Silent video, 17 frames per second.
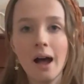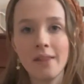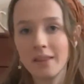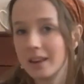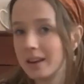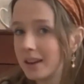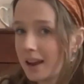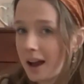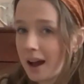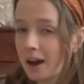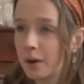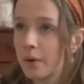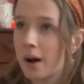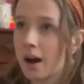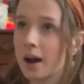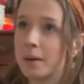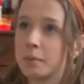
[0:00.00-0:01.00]
And then now
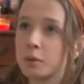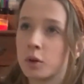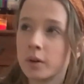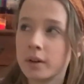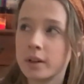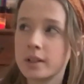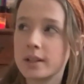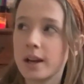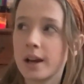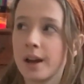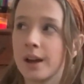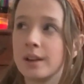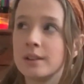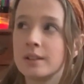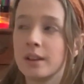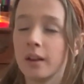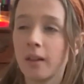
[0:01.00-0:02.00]
I'm going to
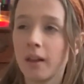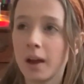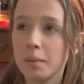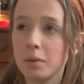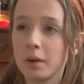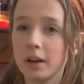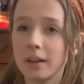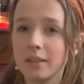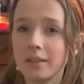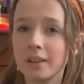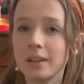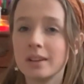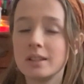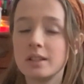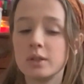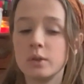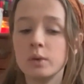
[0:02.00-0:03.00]
head to the library, I
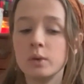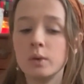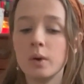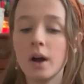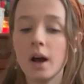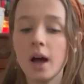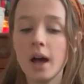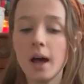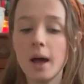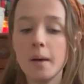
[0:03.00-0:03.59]
think, to